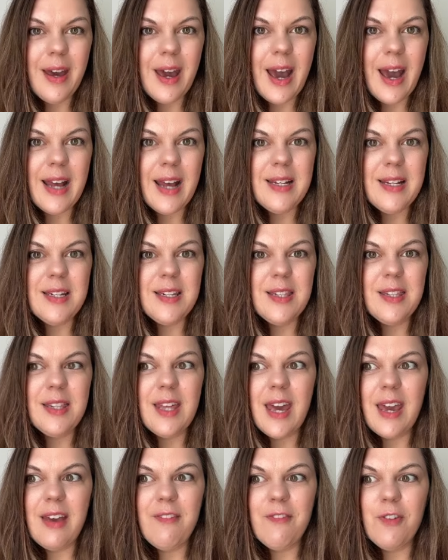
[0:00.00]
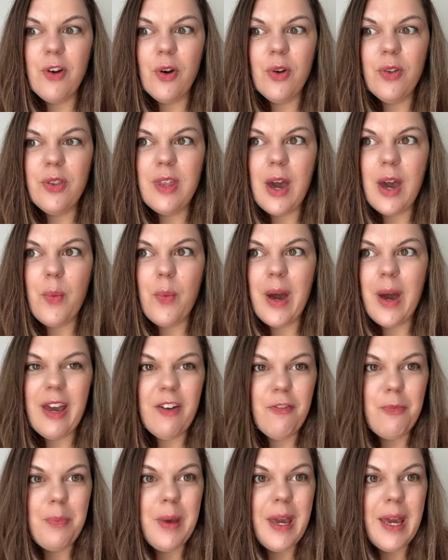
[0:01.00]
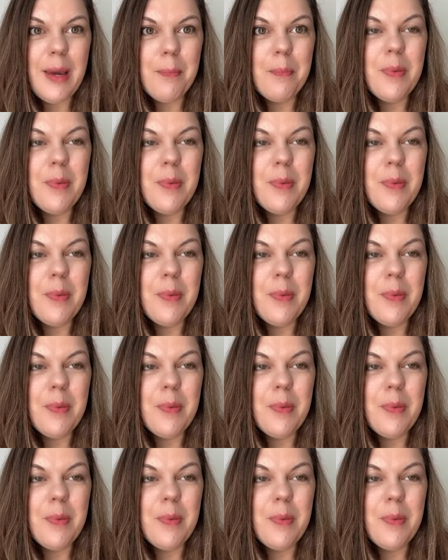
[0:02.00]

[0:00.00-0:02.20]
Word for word: and they've got their way of being,